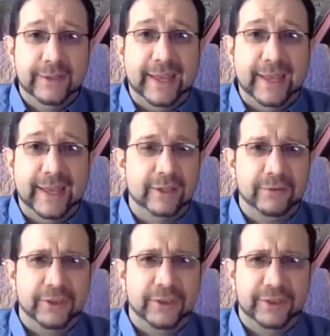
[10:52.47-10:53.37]
That's
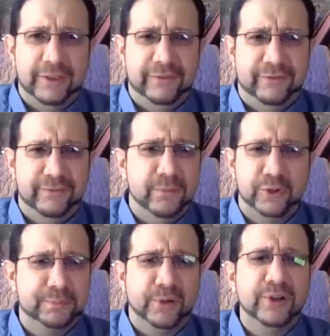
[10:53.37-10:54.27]
the
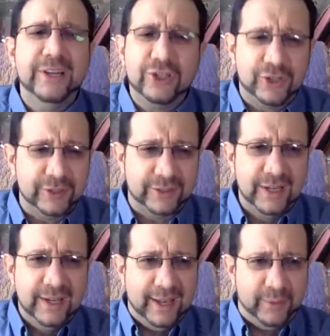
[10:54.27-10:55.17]
most pernicious,
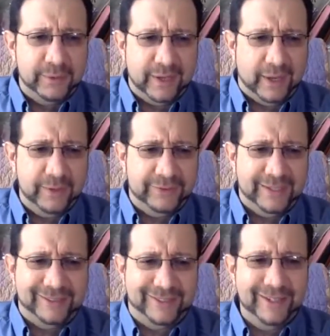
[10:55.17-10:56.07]
I wouldn't even say
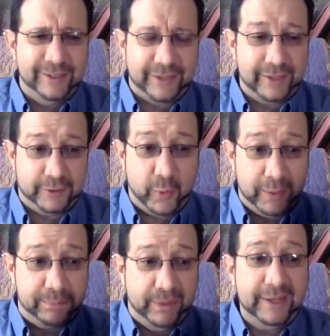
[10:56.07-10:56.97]
insidious, I think it's
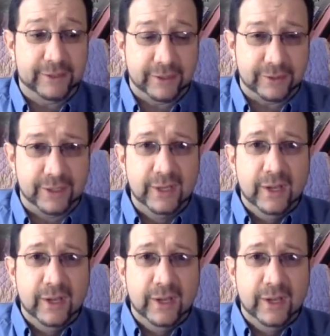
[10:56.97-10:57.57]
quite blatant